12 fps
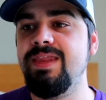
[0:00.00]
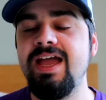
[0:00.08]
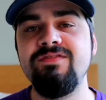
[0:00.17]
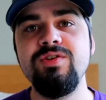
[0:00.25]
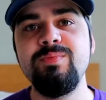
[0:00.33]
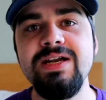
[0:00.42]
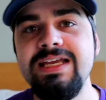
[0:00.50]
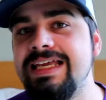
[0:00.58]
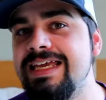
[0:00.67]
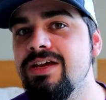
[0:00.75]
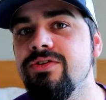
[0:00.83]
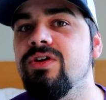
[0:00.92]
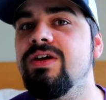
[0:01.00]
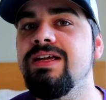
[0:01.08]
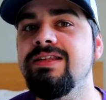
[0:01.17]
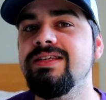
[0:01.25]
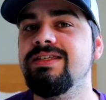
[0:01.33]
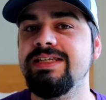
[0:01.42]
everybody here
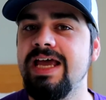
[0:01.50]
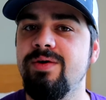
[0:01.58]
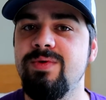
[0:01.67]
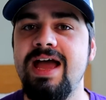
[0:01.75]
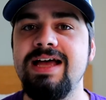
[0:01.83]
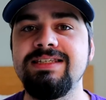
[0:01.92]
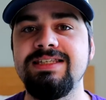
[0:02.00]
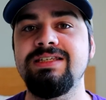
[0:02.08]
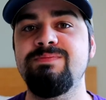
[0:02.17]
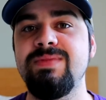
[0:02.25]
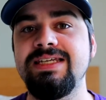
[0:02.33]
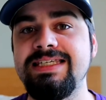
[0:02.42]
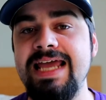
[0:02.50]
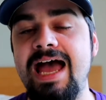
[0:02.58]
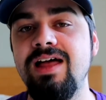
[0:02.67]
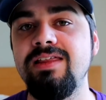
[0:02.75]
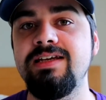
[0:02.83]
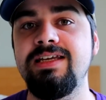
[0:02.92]
in this town has this
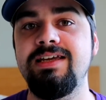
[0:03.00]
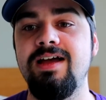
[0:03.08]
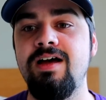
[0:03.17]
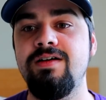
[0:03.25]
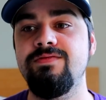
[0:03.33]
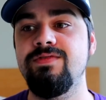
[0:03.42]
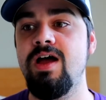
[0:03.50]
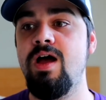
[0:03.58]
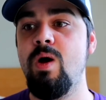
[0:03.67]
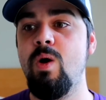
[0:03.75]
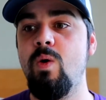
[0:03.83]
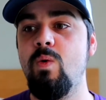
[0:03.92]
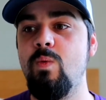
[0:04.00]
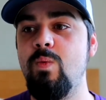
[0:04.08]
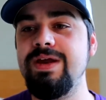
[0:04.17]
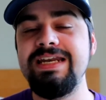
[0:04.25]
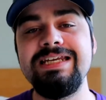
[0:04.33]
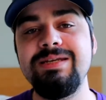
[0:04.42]
mentality of
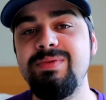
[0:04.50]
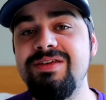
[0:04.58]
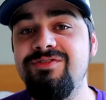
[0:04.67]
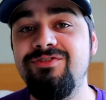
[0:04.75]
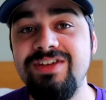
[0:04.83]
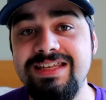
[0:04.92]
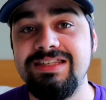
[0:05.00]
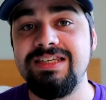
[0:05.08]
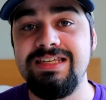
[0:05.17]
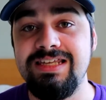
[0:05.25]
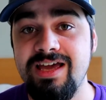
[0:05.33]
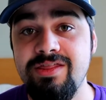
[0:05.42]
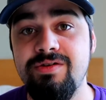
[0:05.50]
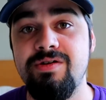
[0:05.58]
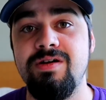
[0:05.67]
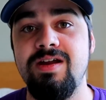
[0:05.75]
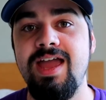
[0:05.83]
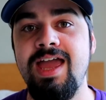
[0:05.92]
we need to be fit
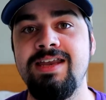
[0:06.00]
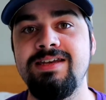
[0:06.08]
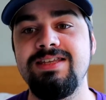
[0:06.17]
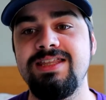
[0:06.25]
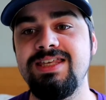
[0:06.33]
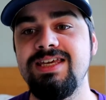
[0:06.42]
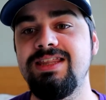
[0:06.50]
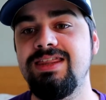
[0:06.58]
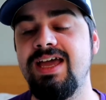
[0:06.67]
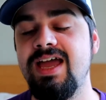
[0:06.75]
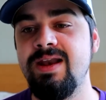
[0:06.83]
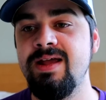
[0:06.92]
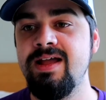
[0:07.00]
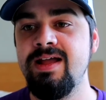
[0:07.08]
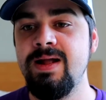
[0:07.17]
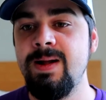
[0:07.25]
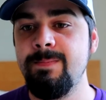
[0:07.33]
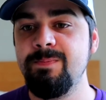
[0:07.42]
together and to think that
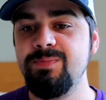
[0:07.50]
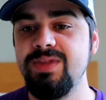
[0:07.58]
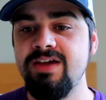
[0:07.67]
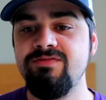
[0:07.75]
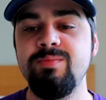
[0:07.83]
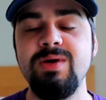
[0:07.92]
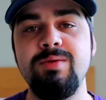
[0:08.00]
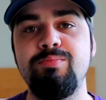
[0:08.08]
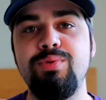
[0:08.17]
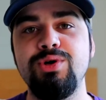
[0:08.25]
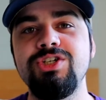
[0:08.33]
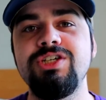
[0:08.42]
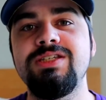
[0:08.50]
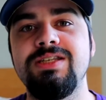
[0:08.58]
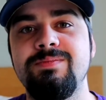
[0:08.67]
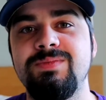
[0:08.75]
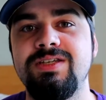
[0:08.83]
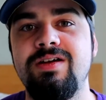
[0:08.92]
everybody pushes
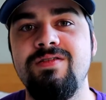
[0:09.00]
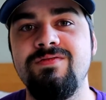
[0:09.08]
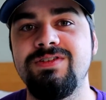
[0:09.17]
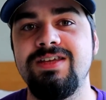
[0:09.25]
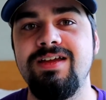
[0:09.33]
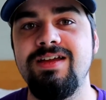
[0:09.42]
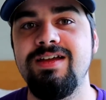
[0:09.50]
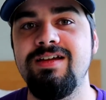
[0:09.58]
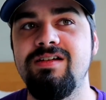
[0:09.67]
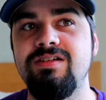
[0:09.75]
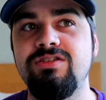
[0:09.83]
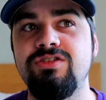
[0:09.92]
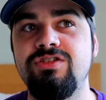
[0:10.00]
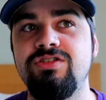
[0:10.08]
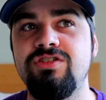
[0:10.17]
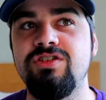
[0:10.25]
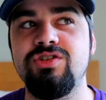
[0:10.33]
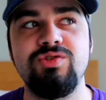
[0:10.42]
themselves
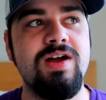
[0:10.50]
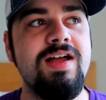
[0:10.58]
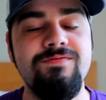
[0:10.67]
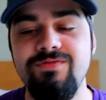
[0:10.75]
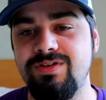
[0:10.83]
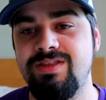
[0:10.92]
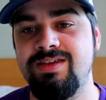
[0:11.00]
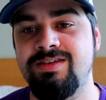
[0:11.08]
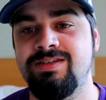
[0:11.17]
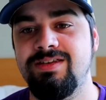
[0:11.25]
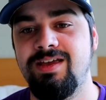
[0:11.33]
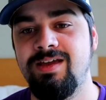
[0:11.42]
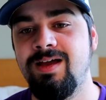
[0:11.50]
to strive for this